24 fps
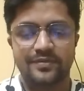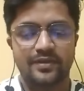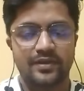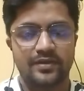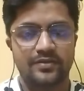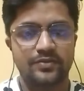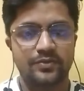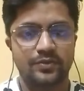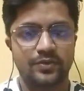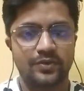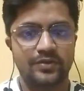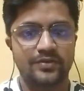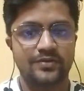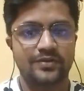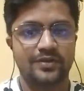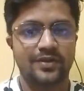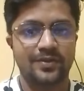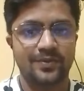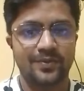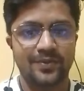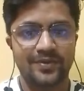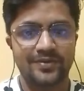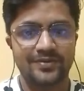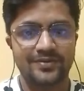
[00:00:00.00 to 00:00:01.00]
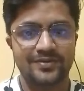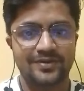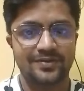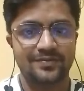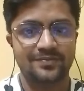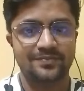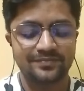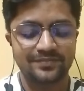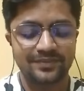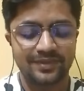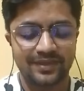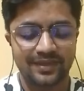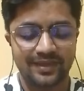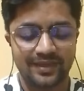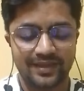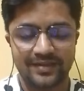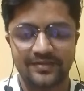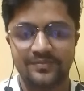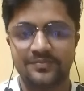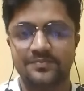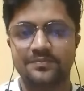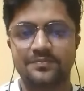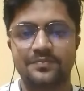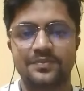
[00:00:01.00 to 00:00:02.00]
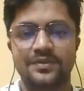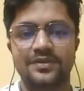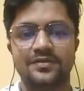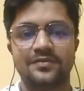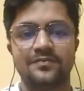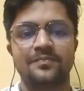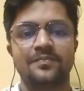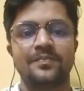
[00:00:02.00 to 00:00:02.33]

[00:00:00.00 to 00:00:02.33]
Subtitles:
EduCare Taiwan team, they helped me.